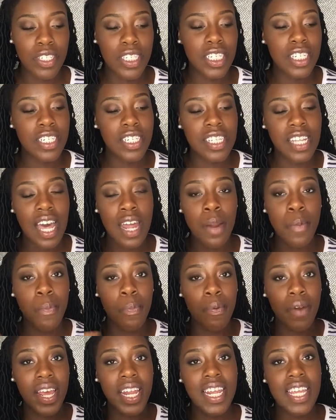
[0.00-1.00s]
she just kind of
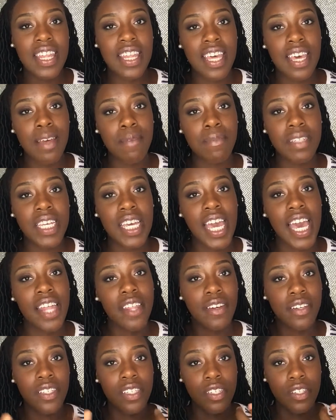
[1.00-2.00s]
braided them
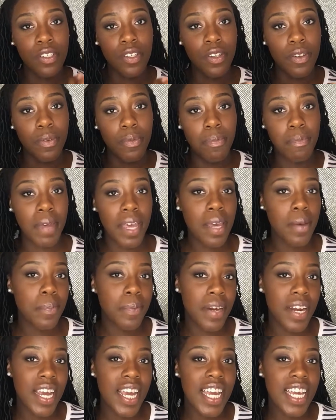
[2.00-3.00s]
together into two big
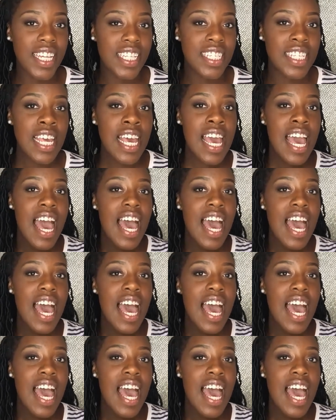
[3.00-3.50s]
braids